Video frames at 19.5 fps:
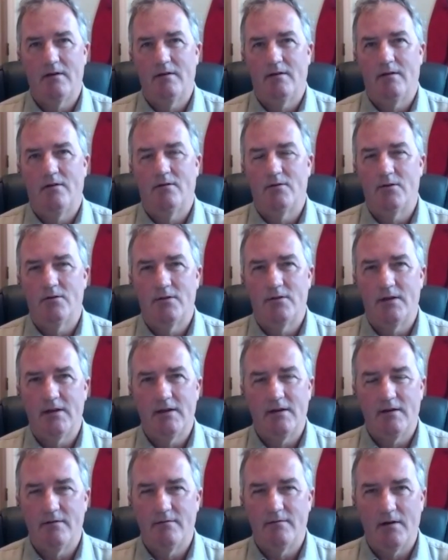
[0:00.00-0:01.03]
although they
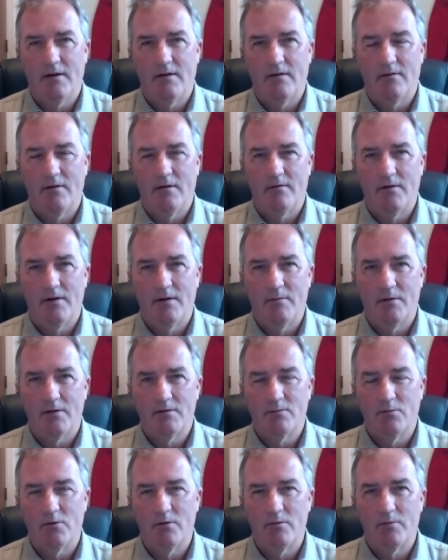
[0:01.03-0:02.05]
did a very
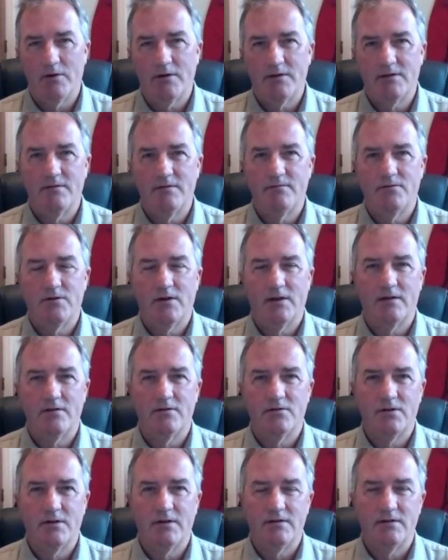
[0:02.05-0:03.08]
much more impressive track and
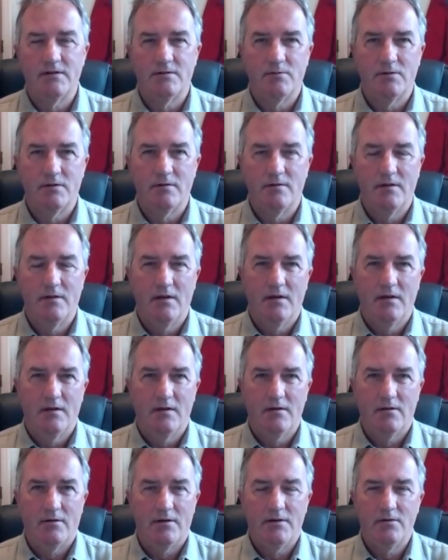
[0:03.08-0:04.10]
trace. But
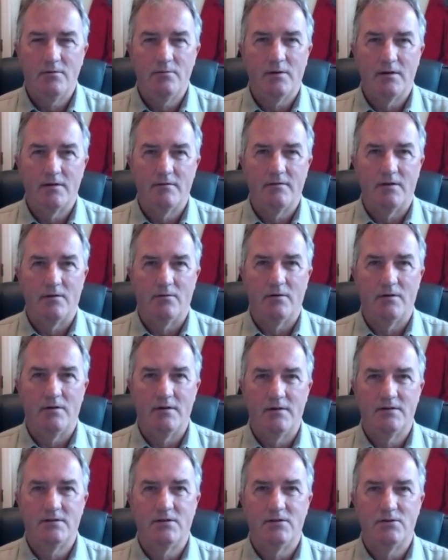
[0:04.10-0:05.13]
no, I do believe that we're
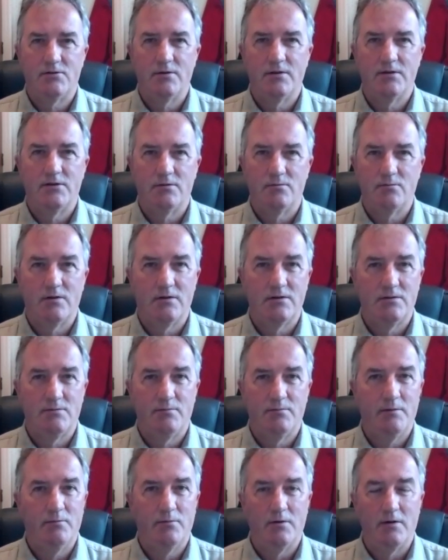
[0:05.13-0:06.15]
in a situation where
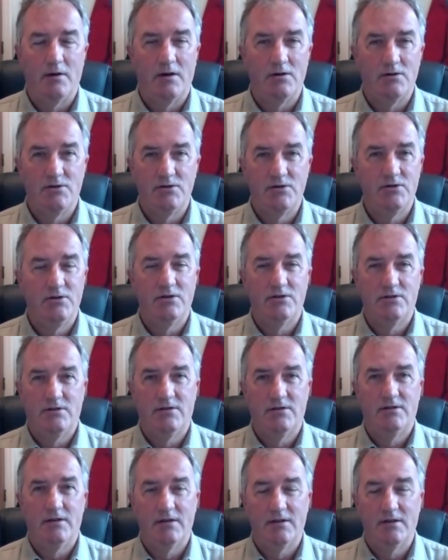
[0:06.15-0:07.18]
people are
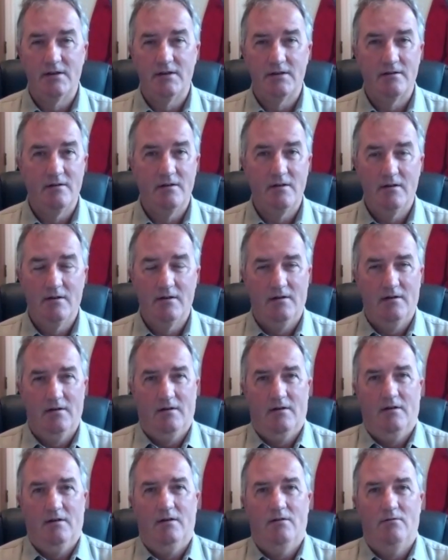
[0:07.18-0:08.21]
just thinking,
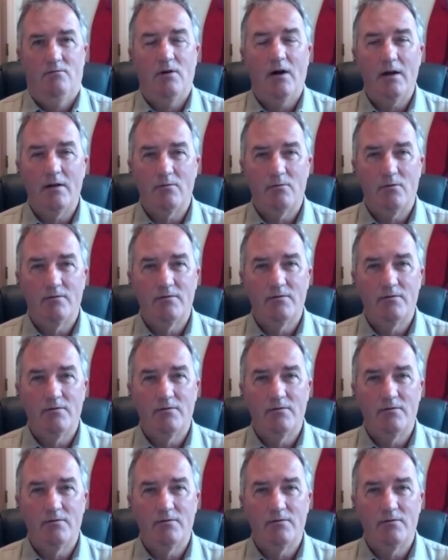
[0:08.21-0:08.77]
right, we're